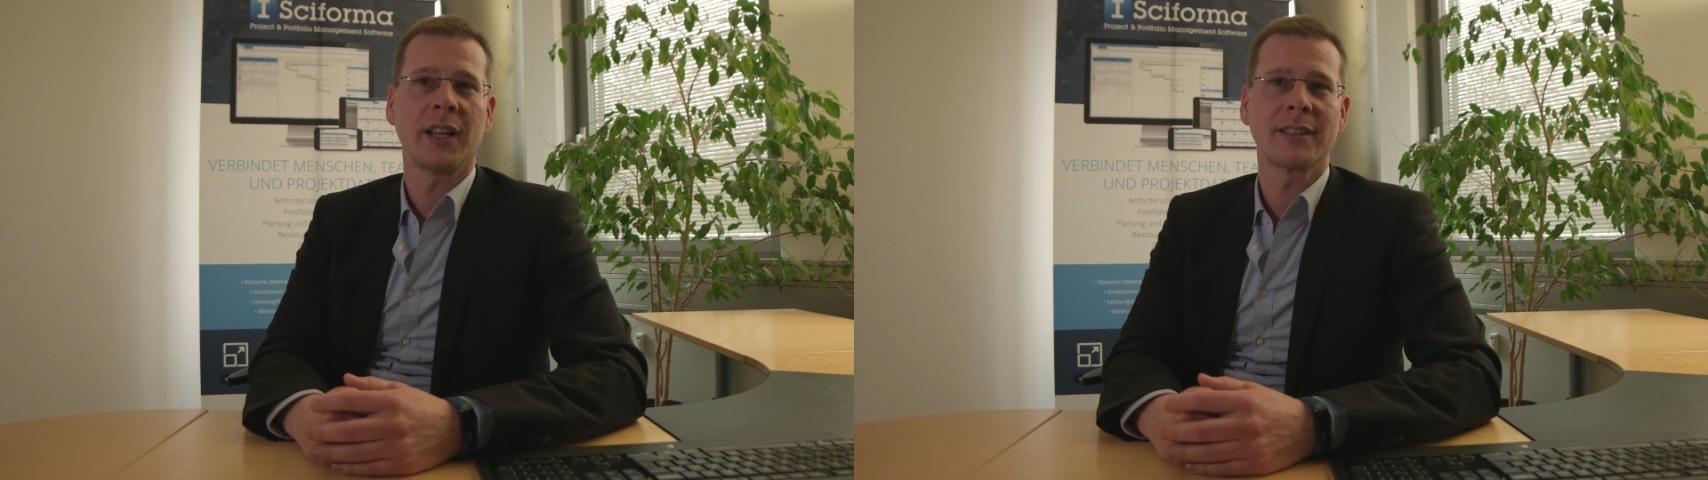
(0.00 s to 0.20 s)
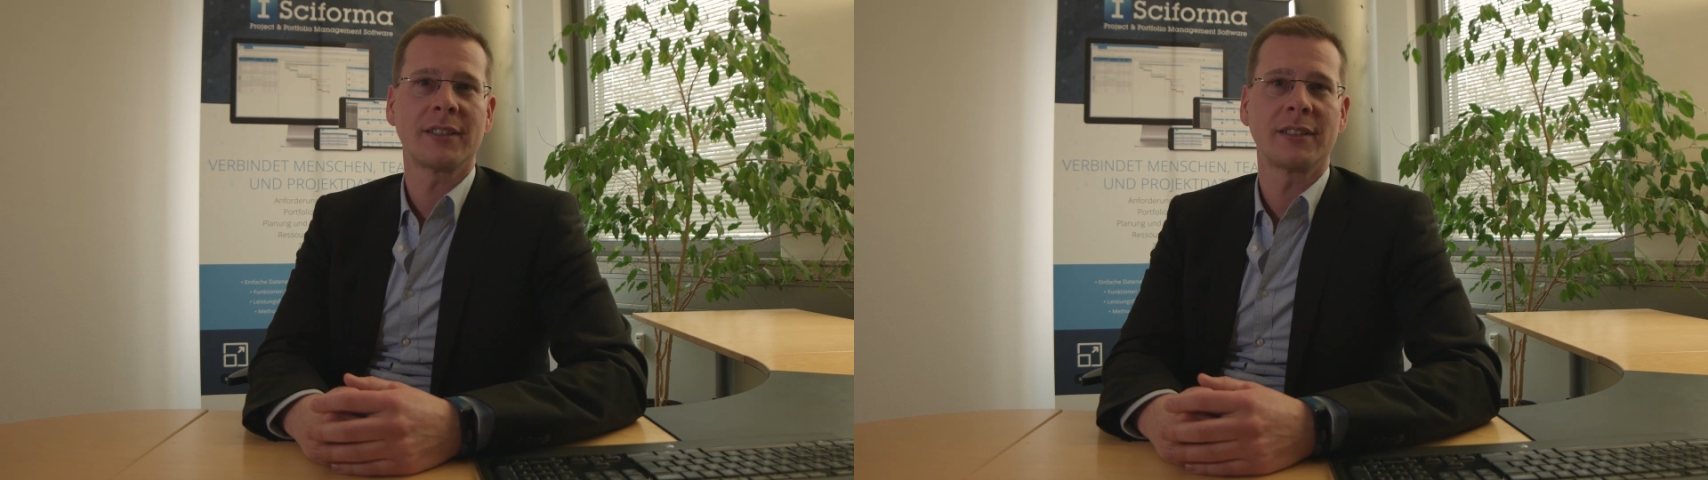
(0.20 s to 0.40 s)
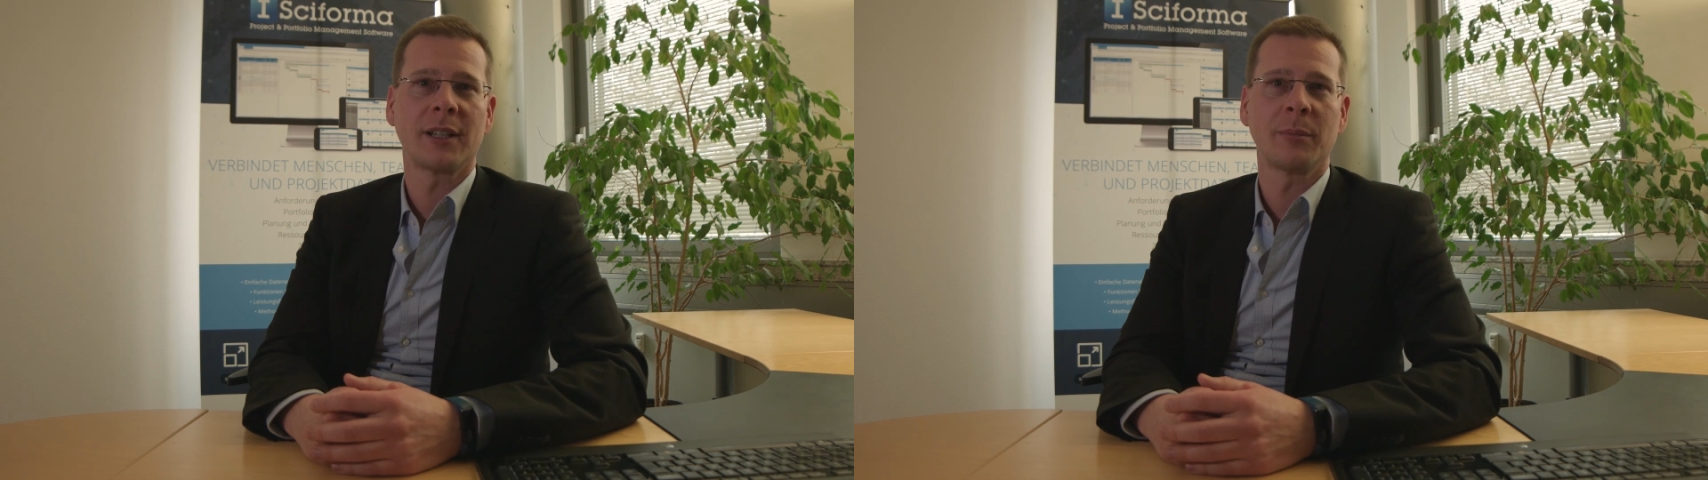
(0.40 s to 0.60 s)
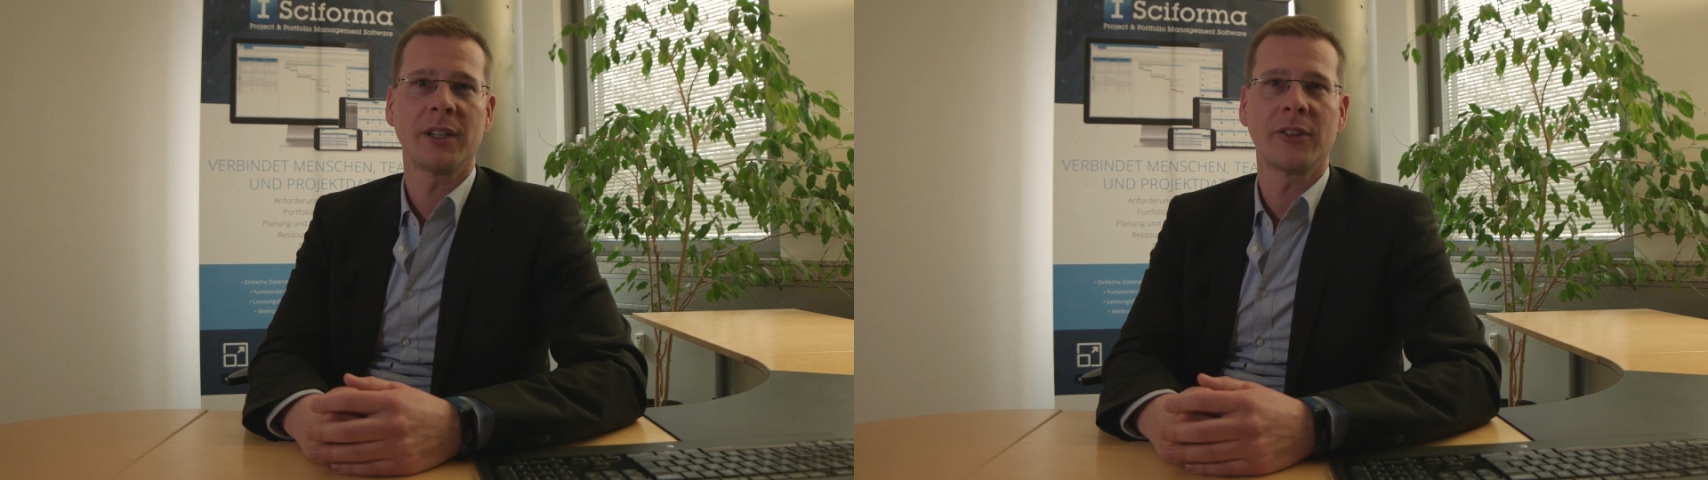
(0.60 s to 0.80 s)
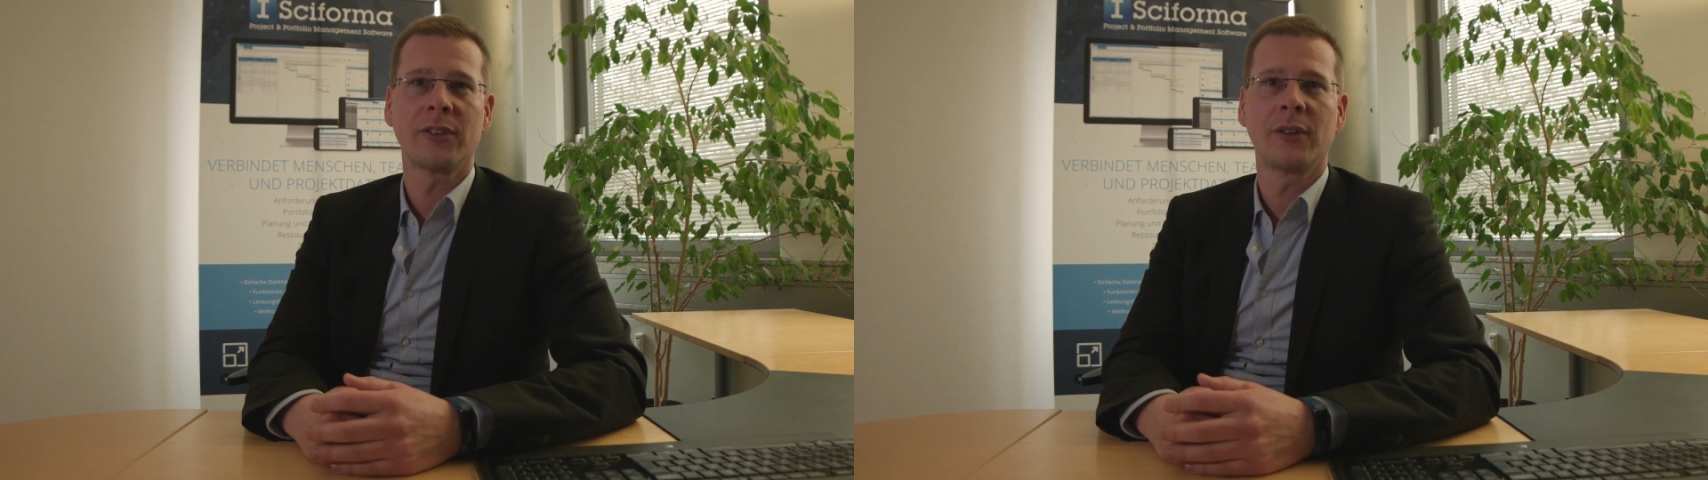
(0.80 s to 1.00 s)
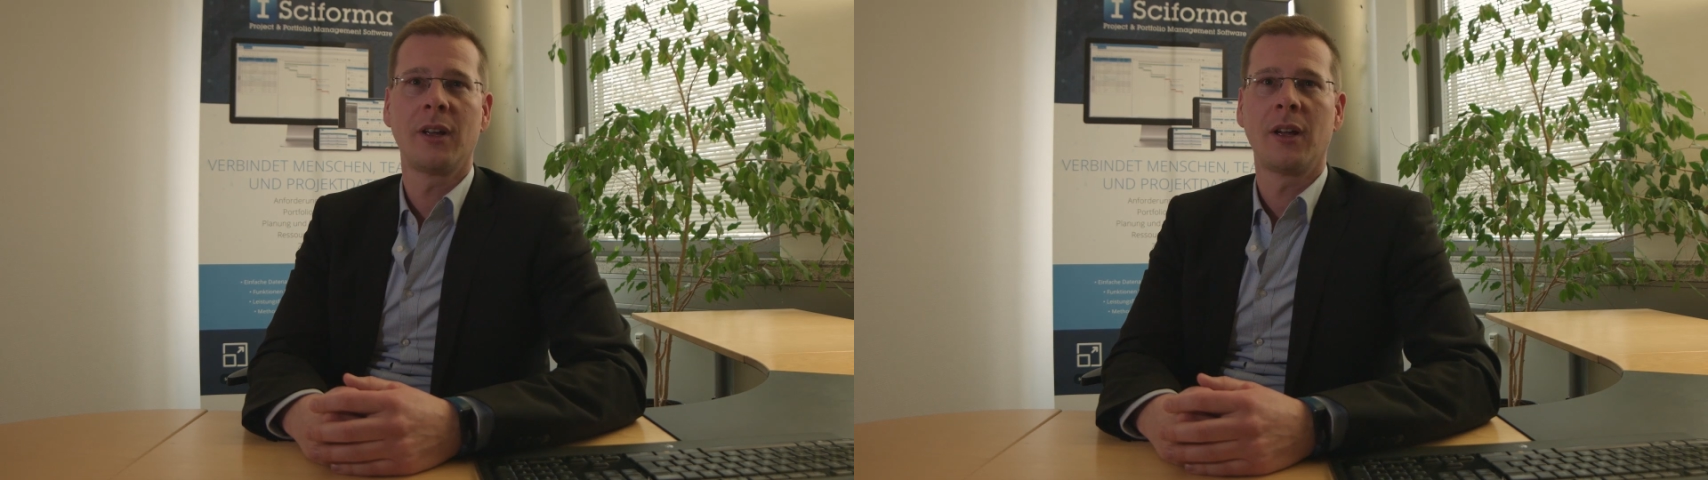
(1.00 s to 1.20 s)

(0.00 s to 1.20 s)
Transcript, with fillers: less than 10 minutes.